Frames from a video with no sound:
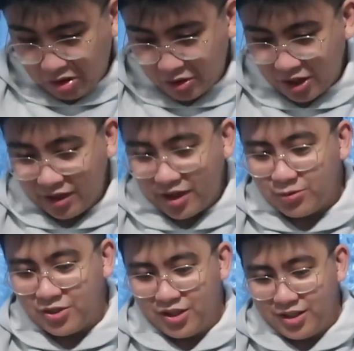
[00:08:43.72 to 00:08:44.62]
Okay, that
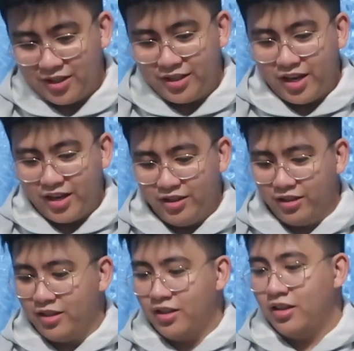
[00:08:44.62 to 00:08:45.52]
was just a
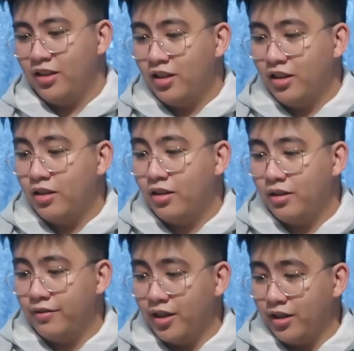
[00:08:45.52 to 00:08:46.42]
stand.
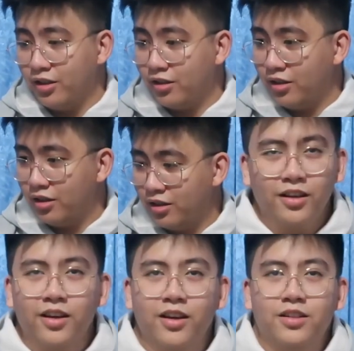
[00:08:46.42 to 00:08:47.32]
Very good.
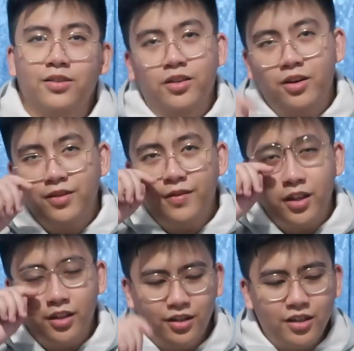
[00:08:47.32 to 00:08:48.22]
Okay guys, so now it's
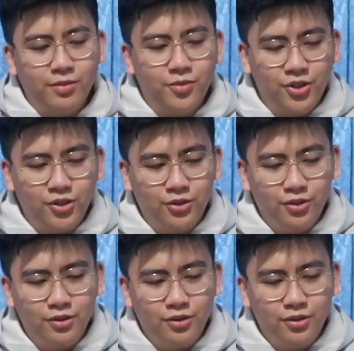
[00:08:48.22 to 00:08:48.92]
finally time to show